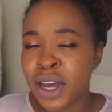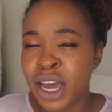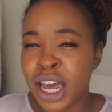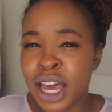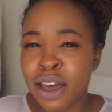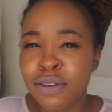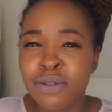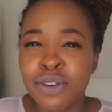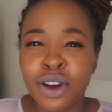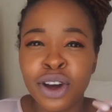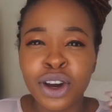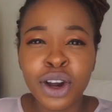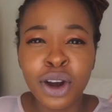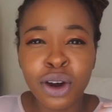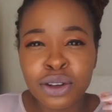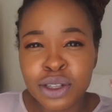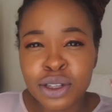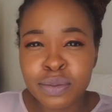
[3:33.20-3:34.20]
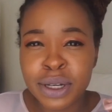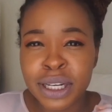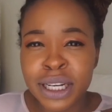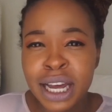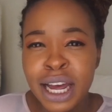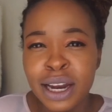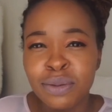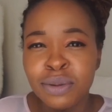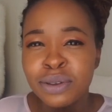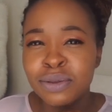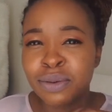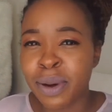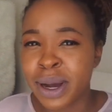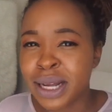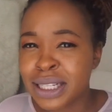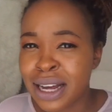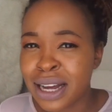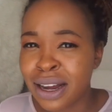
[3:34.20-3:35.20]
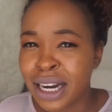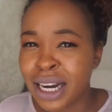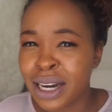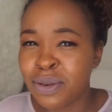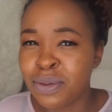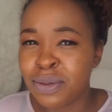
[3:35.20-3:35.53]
if you're close to me and we've went out and